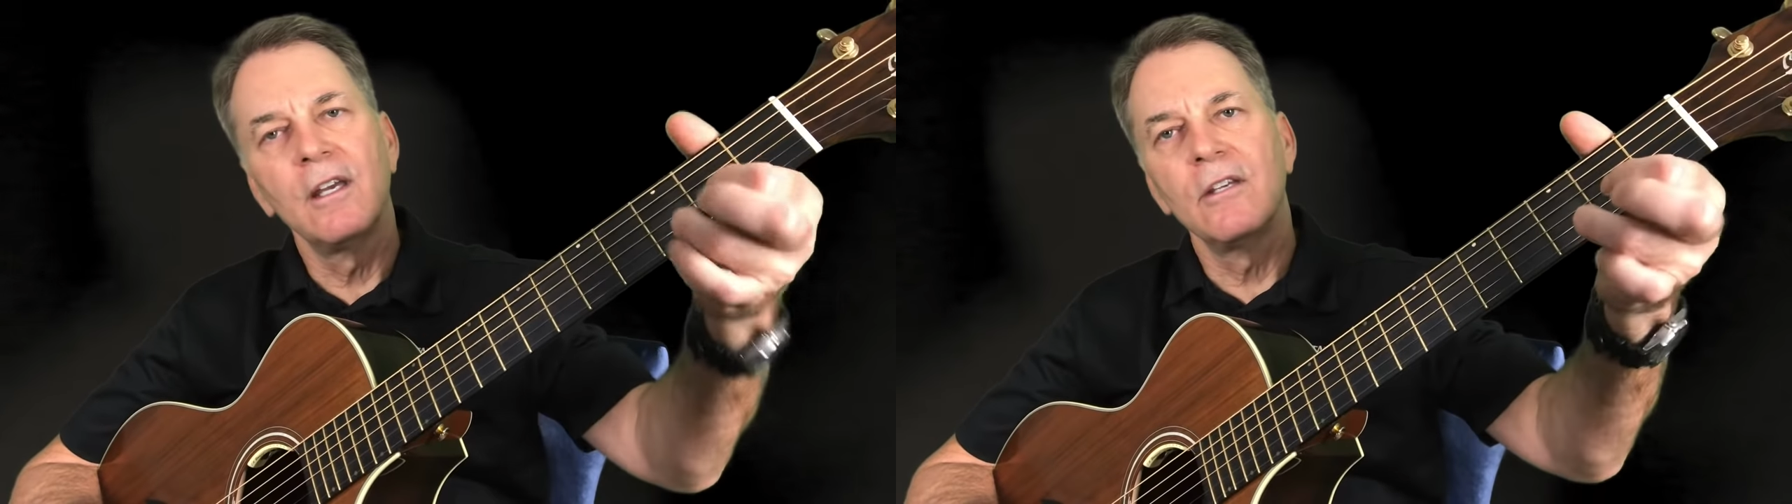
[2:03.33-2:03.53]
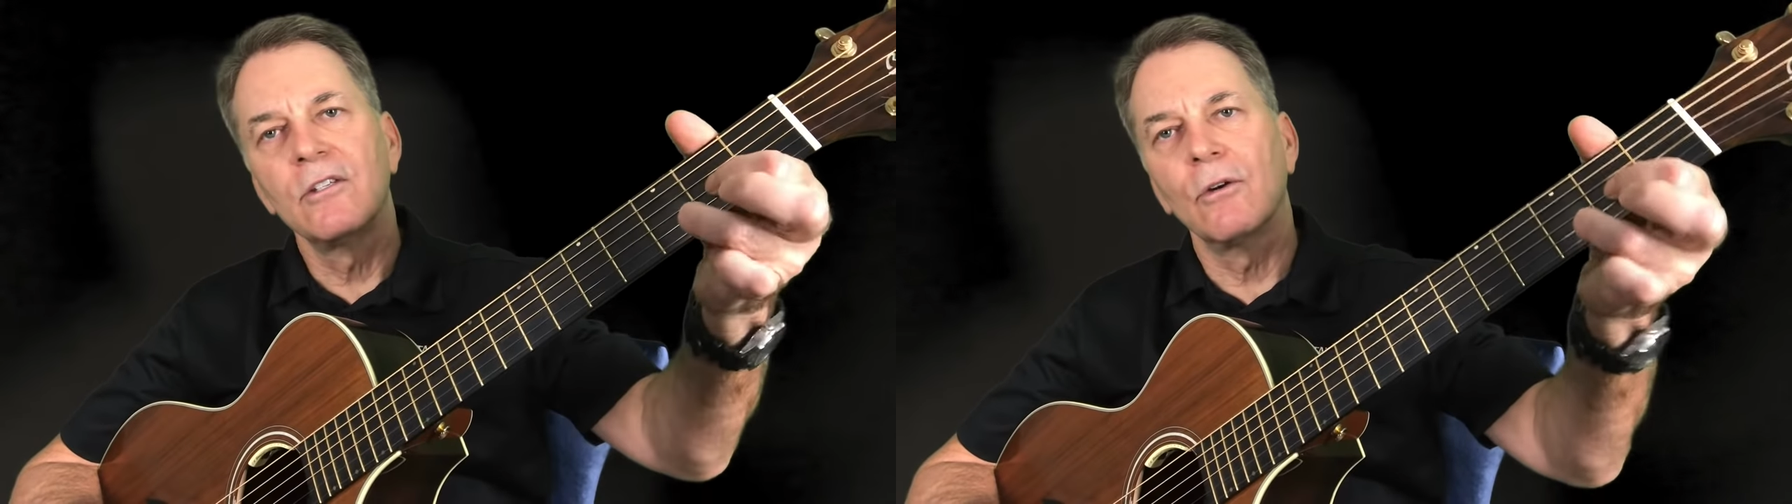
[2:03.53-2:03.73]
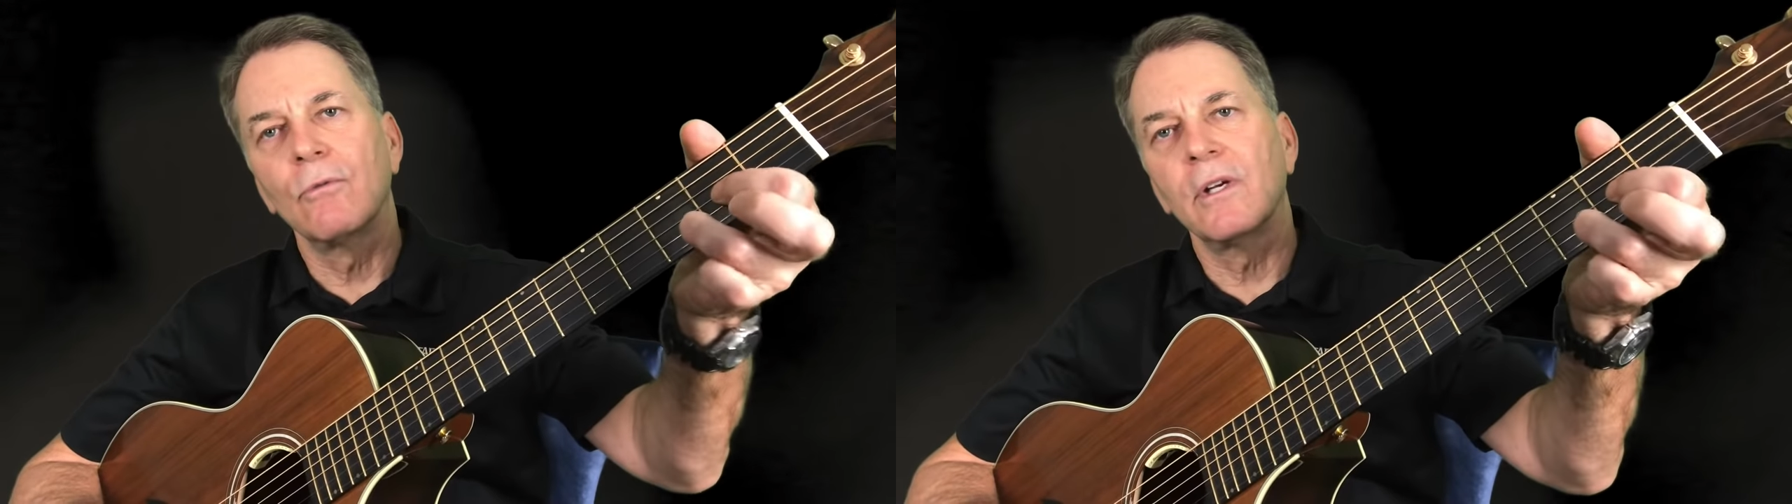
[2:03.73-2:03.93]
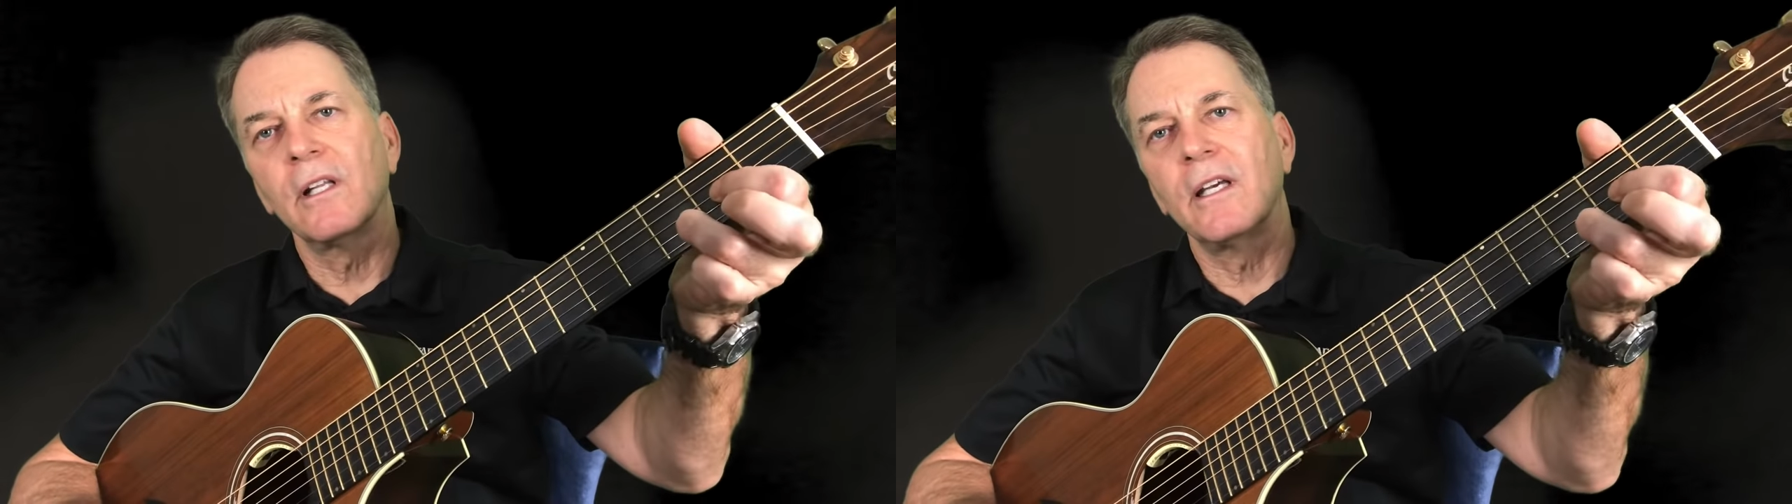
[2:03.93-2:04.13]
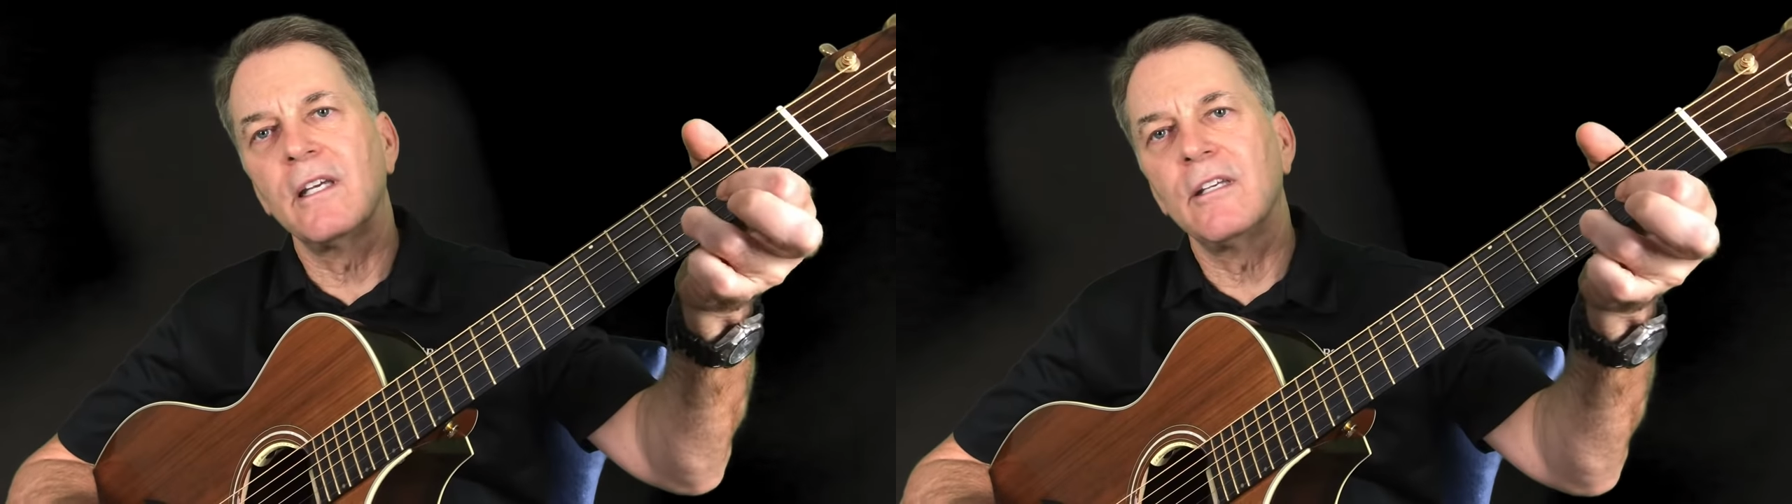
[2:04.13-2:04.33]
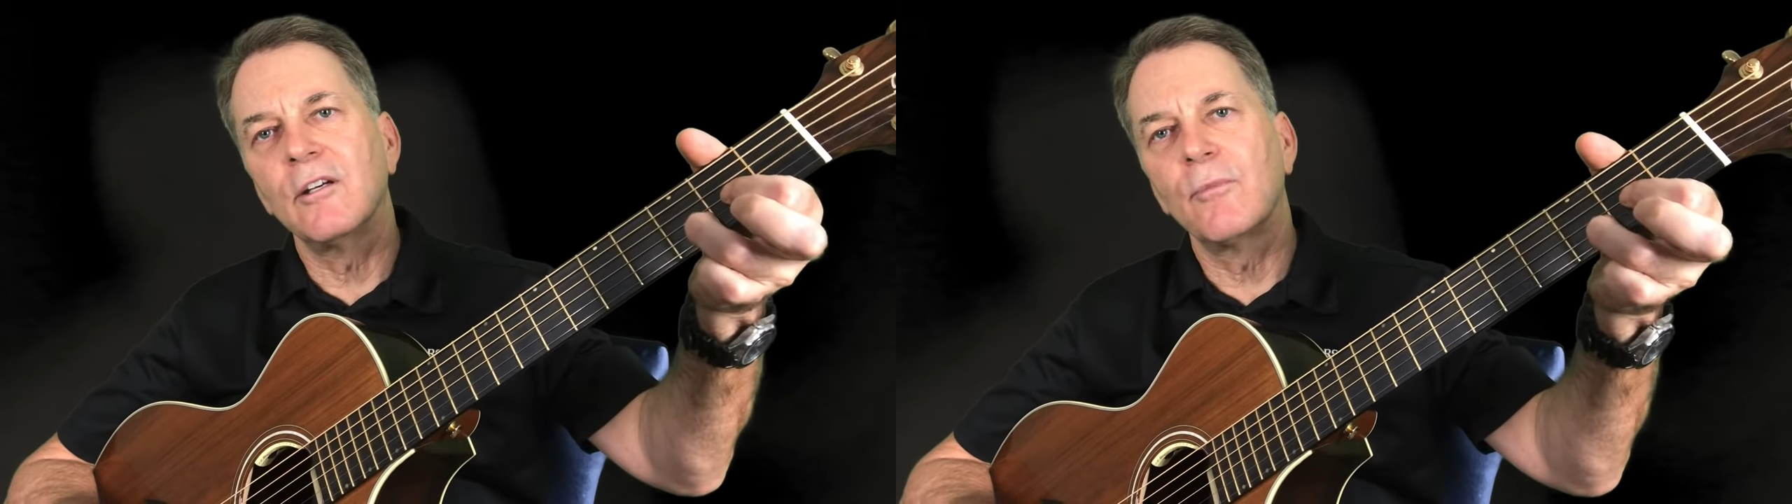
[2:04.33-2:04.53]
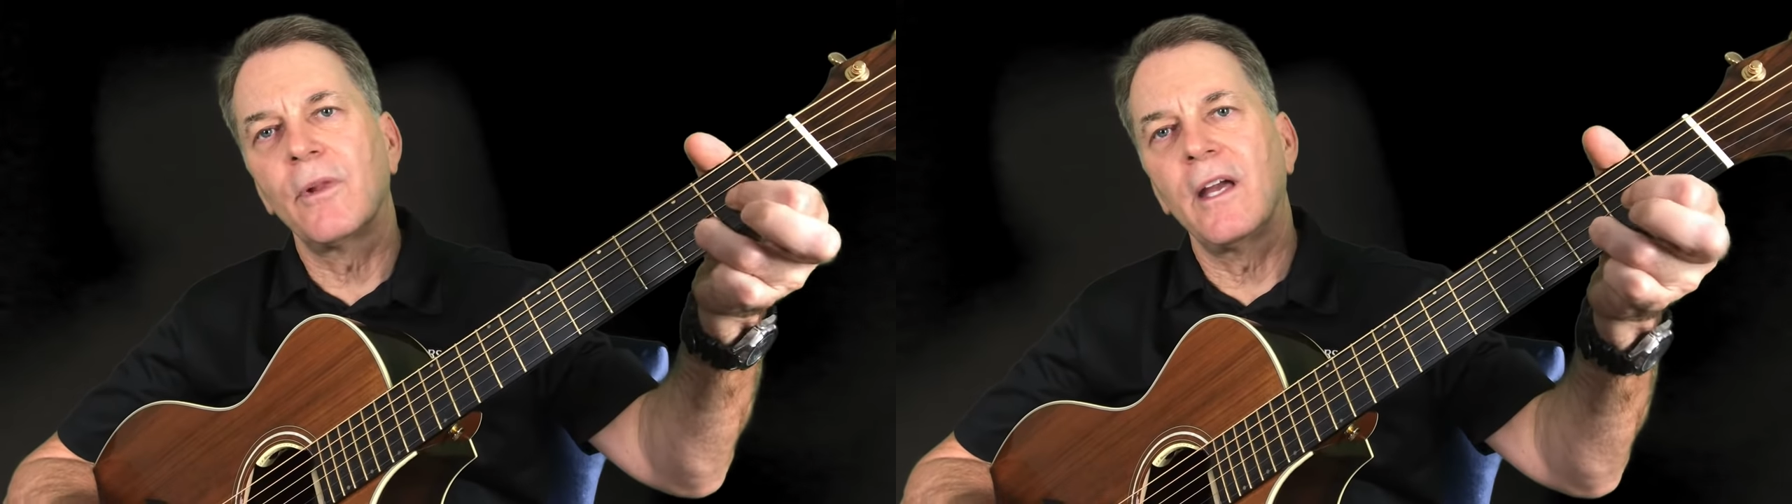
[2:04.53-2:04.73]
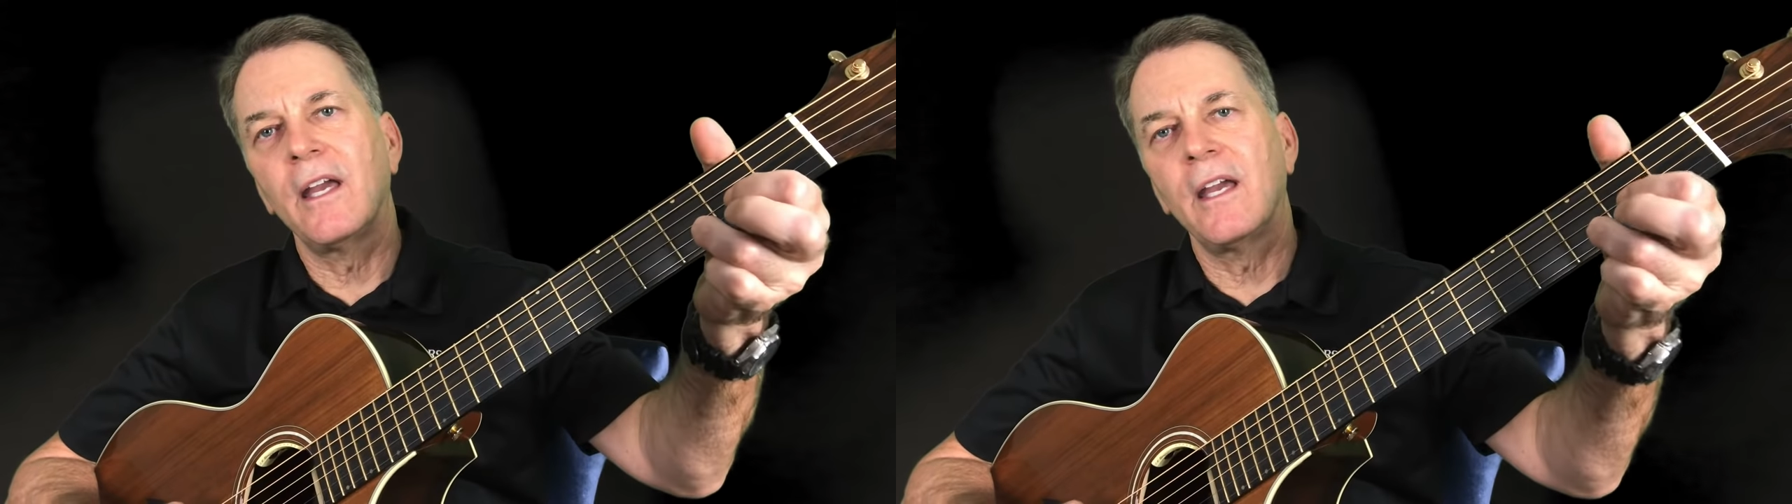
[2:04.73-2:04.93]
So really, you're
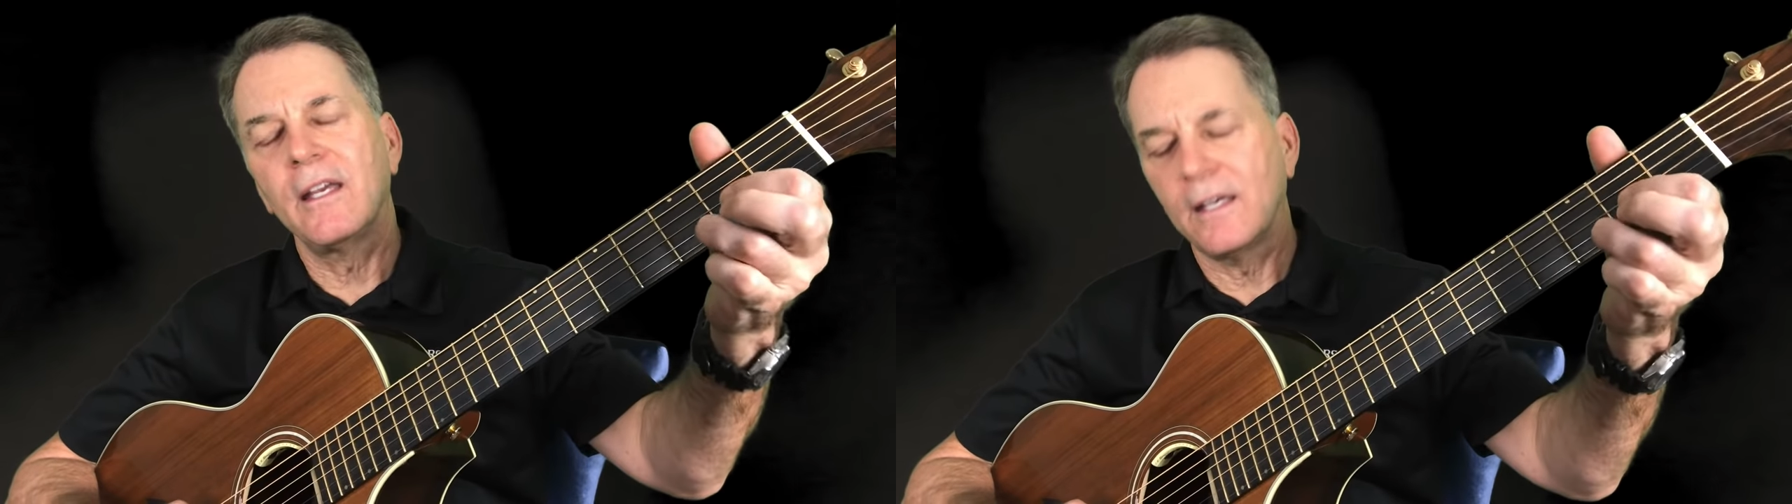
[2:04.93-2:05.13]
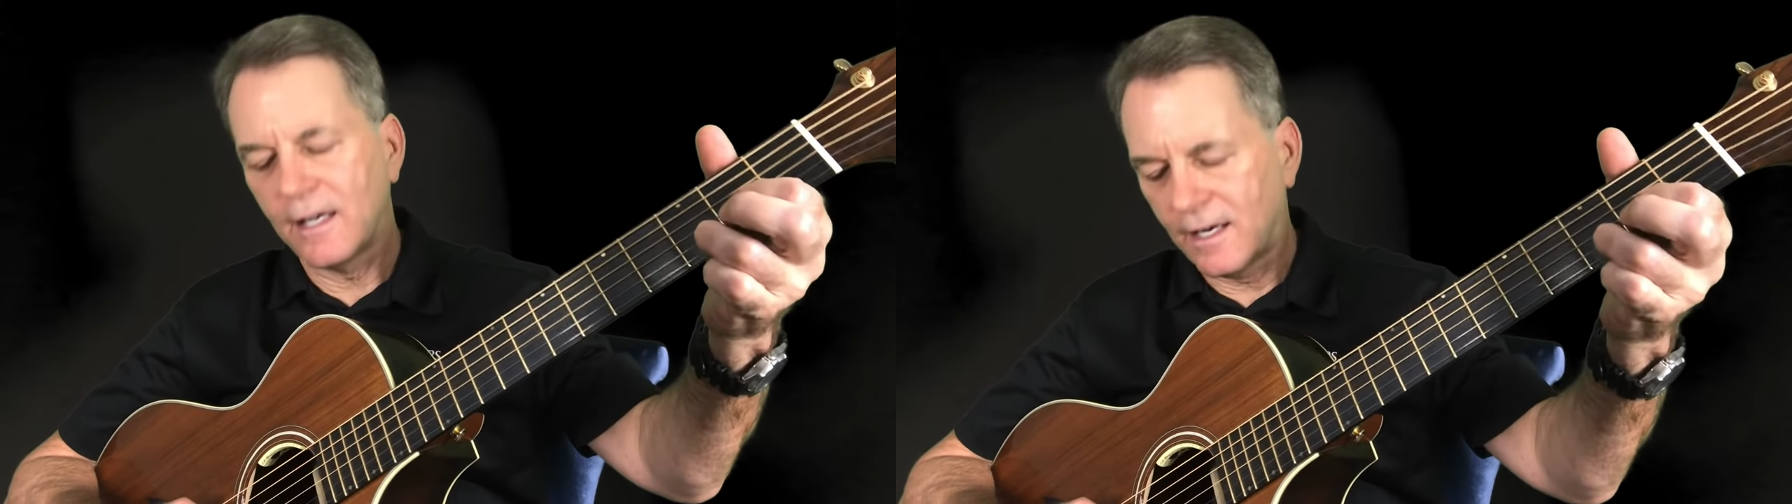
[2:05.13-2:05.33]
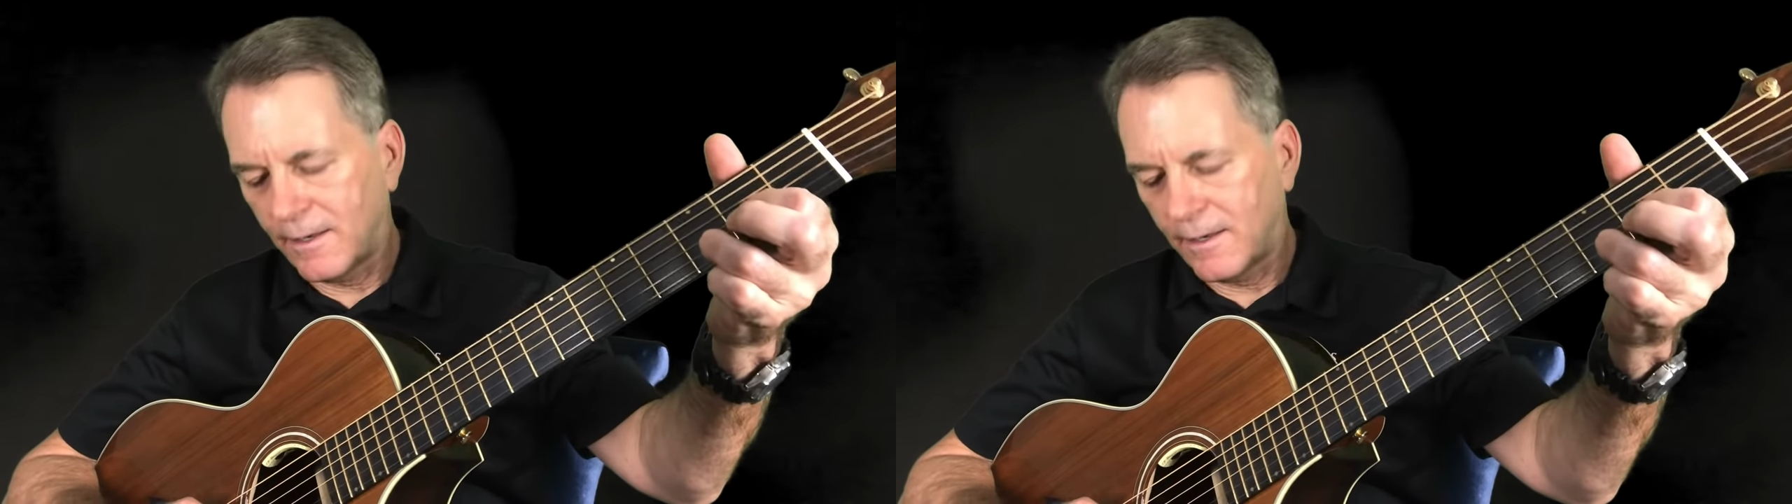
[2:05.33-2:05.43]
playing,